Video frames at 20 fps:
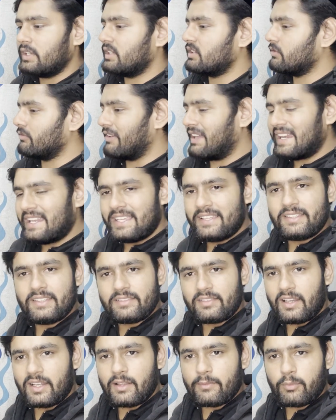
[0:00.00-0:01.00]
It's very easy
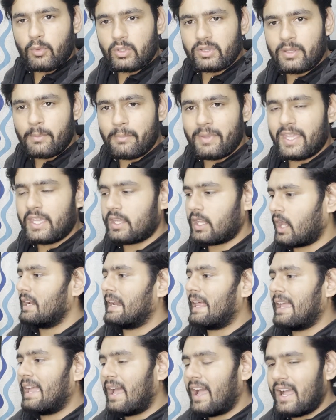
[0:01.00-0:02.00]
setup on the Mac,
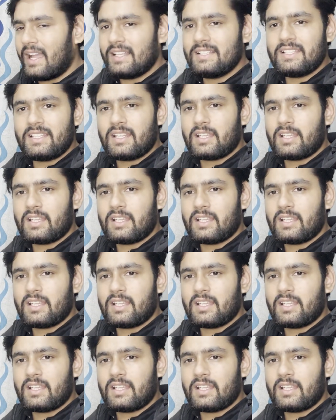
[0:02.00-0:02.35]
and I highly